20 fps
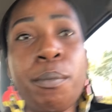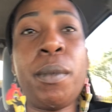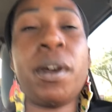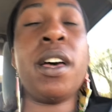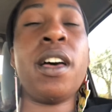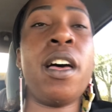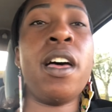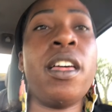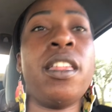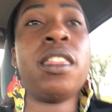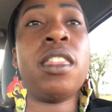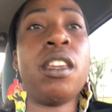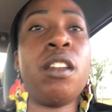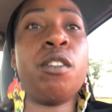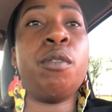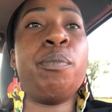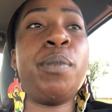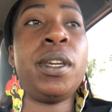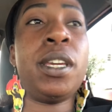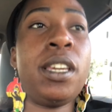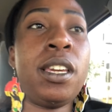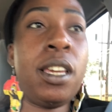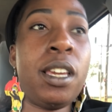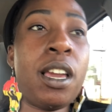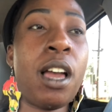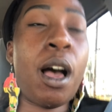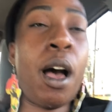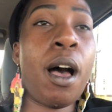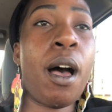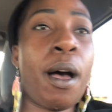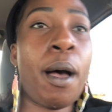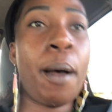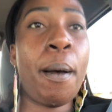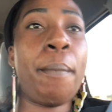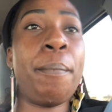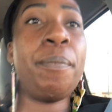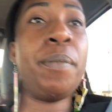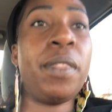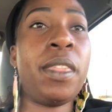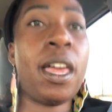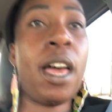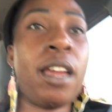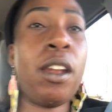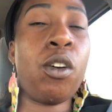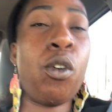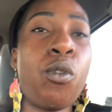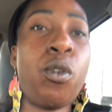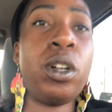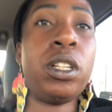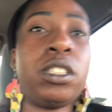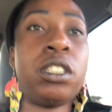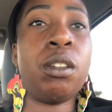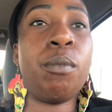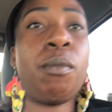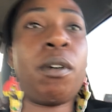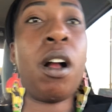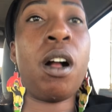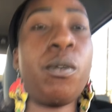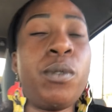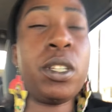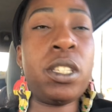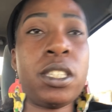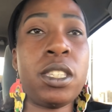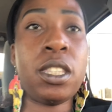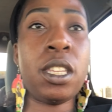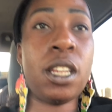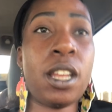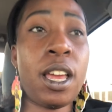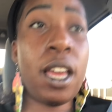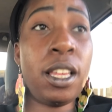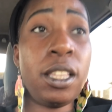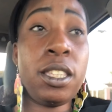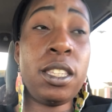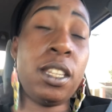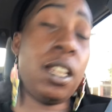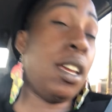a month. It'll be that on tomorrow, which is the 9th.